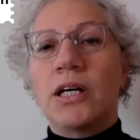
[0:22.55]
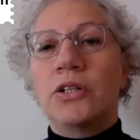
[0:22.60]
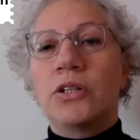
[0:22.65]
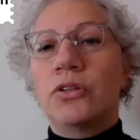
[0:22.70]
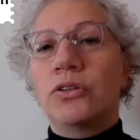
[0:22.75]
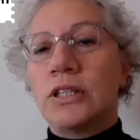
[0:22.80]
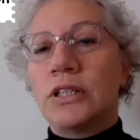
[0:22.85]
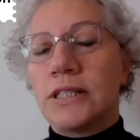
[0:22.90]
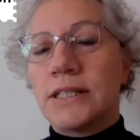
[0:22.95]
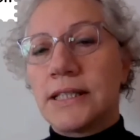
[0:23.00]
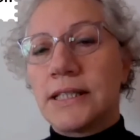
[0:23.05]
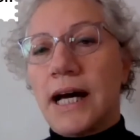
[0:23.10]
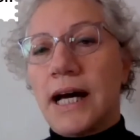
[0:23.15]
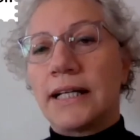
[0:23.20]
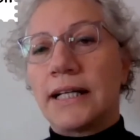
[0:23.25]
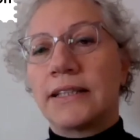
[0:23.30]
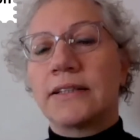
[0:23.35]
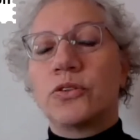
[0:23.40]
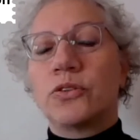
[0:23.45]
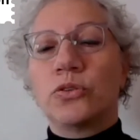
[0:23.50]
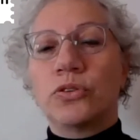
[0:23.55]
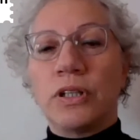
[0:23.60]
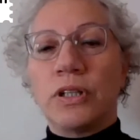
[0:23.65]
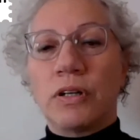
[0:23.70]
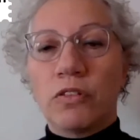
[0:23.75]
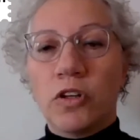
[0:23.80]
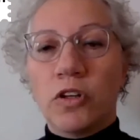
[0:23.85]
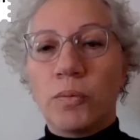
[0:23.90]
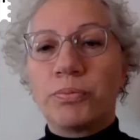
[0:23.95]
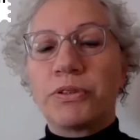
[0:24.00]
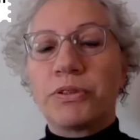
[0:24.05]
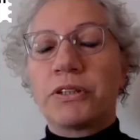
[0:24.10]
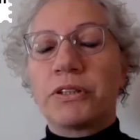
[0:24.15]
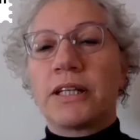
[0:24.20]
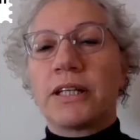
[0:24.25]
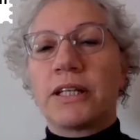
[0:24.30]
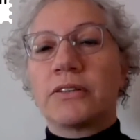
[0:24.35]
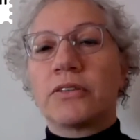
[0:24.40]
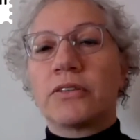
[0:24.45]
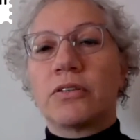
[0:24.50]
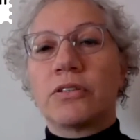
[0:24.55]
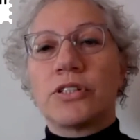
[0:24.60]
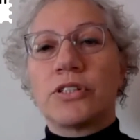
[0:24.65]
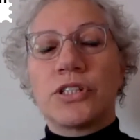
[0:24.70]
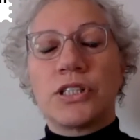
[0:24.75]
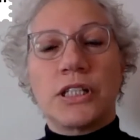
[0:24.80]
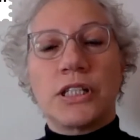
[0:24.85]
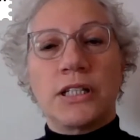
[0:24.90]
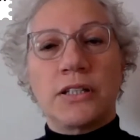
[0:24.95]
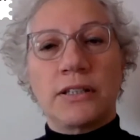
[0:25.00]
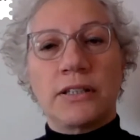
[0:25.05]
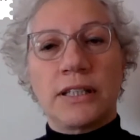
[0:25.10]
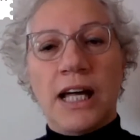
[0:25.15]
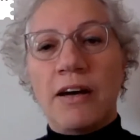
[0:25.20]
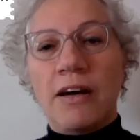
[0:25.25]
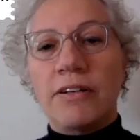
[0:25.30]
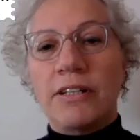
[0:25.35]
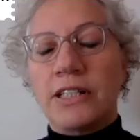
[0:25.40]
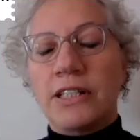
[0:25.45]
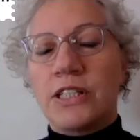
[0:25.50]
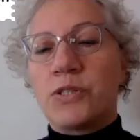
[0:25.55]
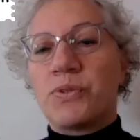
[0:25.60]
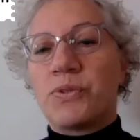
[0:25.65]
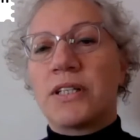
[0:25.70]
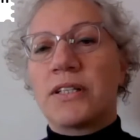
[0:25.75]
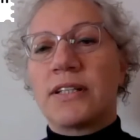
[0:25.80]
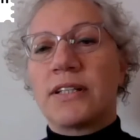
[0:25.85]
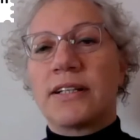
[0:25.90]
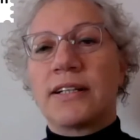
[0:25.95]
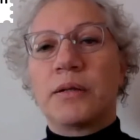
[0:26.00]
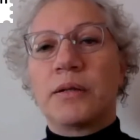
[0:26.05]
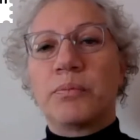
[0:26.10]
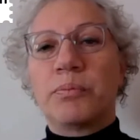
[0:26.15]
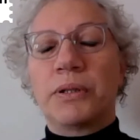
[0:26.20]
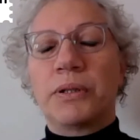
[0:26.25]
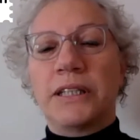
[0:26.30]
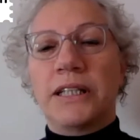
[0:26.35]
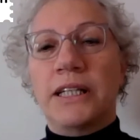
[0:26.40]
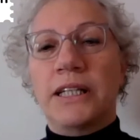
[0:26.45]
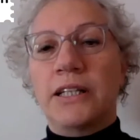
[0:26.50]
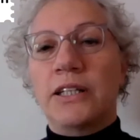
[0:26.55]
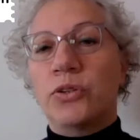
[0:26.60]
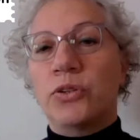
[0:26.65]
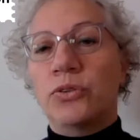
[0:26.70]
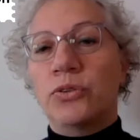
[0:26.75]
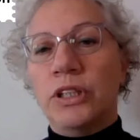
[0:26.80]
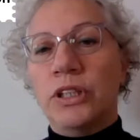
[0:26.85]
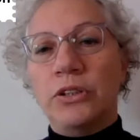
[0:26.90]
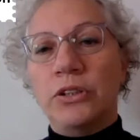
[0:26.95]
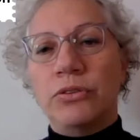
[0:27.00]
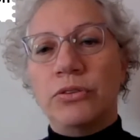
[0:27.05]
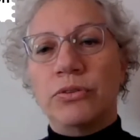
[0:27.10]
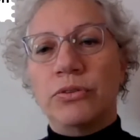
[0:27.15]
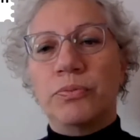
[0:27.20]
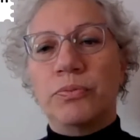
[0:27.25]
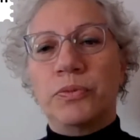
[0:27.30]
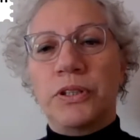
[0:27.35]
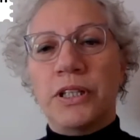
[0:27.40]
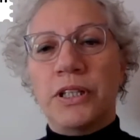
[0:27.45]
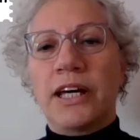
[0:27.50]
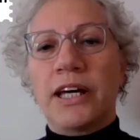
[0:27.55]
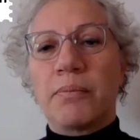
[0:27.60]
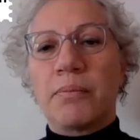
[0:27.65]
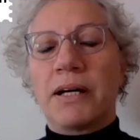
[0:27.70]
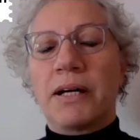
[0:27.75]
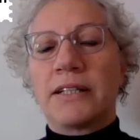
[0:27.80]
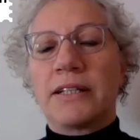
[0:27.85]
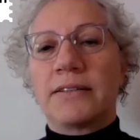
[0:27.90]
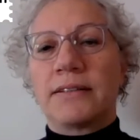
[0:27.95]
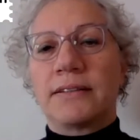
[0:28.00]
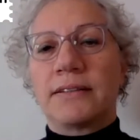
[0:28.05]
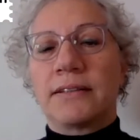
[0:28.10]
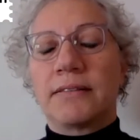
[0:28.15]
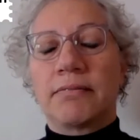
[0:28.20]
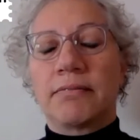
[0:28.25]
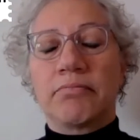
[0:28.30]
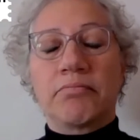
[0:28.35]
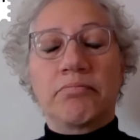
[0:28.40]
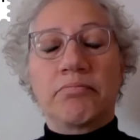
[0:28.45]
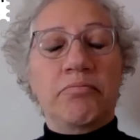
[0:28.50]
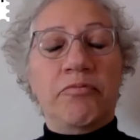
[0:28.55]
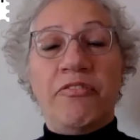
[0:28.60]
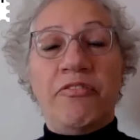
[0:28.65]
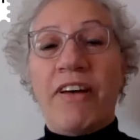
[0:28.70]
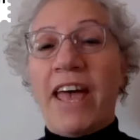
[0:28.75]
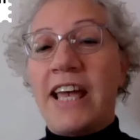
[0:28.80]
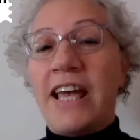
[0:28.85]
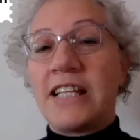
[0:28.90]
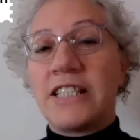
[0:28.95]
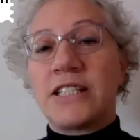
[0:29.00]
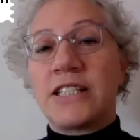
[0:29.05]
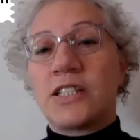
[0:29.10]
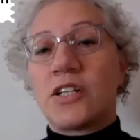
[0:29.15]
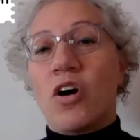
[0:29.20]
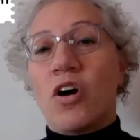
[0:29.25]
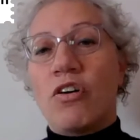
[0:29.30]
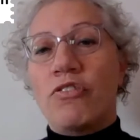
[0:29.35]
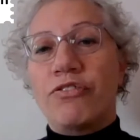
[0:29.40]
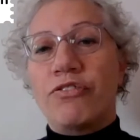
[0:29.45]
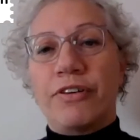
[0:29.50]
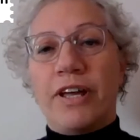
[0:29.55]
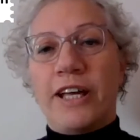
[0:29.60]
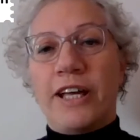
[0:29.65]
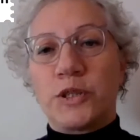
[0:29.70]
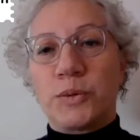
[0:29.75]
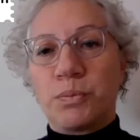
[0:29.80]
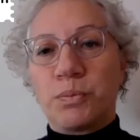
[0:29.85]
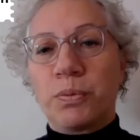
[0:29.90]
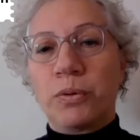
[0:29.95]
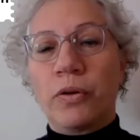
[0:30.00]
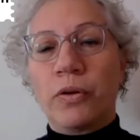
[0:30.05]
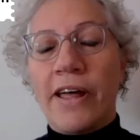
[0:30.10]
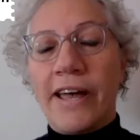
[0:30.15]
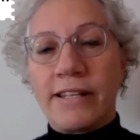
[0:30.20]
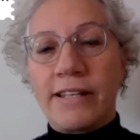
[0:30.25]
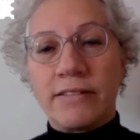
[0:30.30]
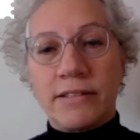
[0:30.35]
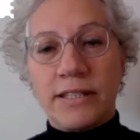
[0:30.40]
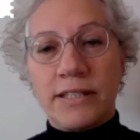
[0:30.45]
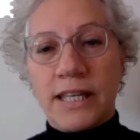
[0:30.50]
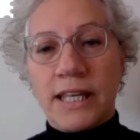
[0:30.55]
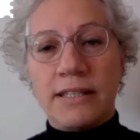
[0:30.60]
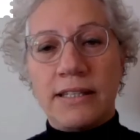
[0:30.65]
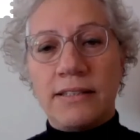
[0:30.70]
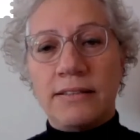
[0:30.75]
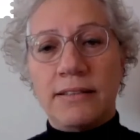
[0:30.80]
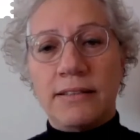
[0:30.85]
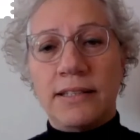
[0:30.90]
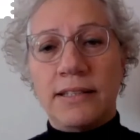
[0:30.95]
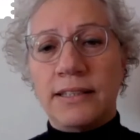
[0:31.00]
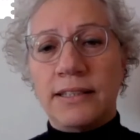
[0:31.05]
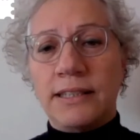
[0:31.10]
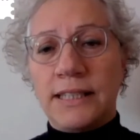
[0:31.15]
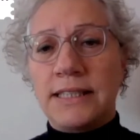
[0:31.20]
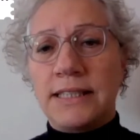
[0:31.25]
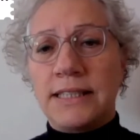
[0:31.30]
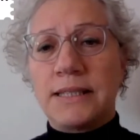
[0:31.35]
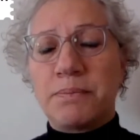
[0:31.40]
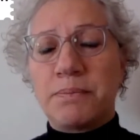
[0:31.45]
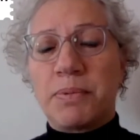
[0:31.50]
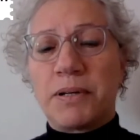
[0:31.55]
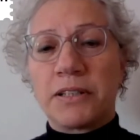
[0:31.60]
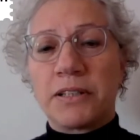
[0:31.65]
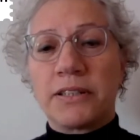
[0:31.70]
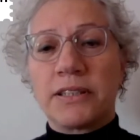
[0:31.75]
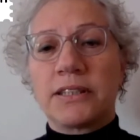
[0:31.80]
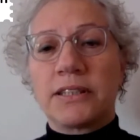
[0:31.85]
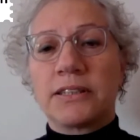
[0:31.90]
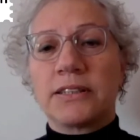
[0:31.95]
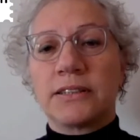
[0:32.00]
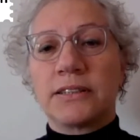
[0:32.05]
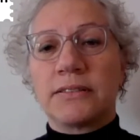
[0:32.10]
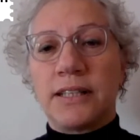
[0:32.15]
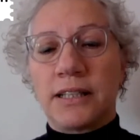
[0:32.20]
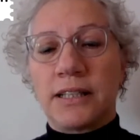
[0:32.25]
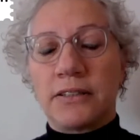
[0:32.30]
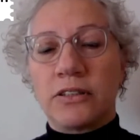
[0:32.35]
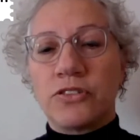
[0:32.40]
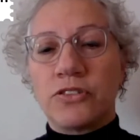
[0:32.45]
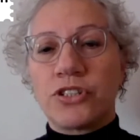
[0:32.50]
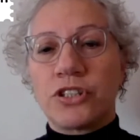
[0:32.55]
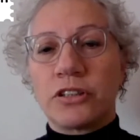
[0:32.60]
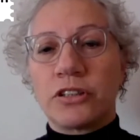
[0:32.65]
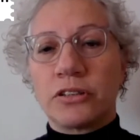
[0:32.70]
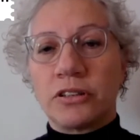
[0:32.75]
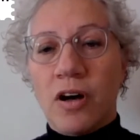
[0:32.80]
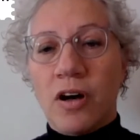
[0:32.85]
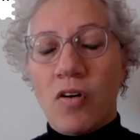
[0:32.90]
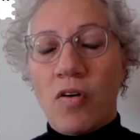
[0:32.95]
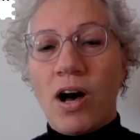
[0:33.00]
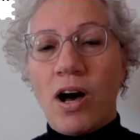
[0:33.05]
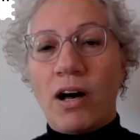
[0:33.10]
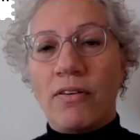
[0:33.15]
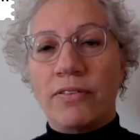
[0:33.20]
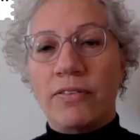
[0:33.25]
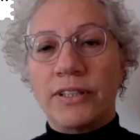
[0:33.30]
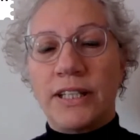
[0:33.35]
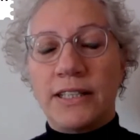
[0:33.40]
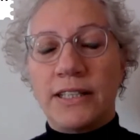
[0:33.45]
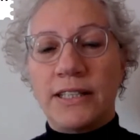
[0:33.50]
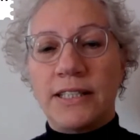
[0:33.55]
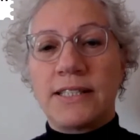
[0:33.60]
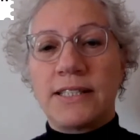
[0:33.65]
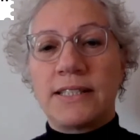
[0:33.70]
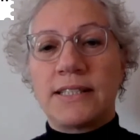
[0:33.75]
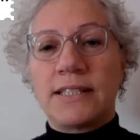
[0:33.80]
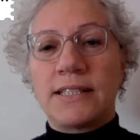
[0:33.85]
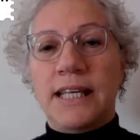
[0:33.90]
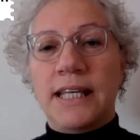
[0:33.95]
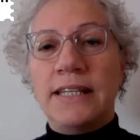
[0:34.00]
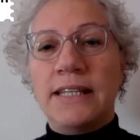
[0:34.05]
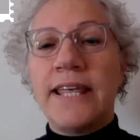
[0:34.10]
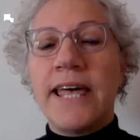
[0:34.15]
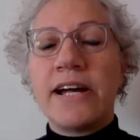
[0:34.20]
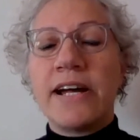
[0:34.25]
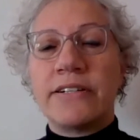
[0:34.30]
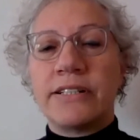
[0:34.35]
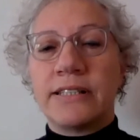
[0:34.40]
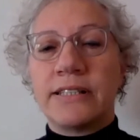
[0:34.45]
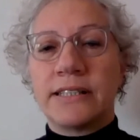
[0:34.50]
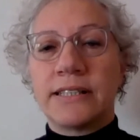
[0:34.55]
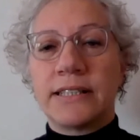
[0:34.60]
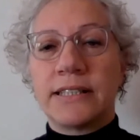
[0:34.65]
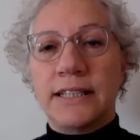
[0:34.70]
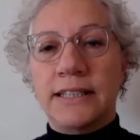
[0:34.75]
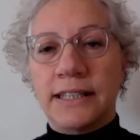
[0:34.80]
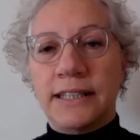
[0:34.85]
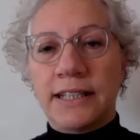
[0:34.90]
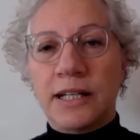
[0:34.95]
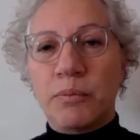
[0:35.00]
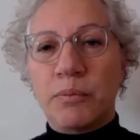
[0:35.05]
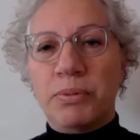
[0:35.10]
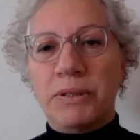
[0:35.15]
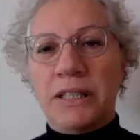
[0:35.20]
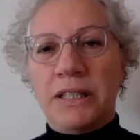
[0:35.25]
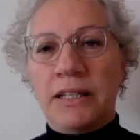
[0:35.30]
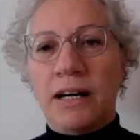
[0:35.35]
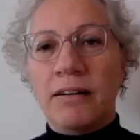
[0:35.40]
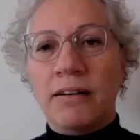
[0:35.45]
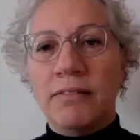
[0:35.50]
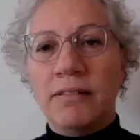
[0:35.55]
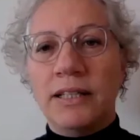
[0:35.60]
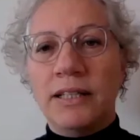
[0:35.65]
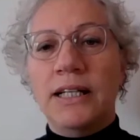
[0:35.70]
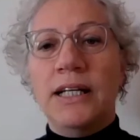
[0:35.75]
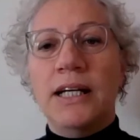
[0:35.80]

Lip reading: You decided, you developed the technology, now it is within the company. You need to think about the ways of exploiting this particular technological know-how that is inherent in the company now.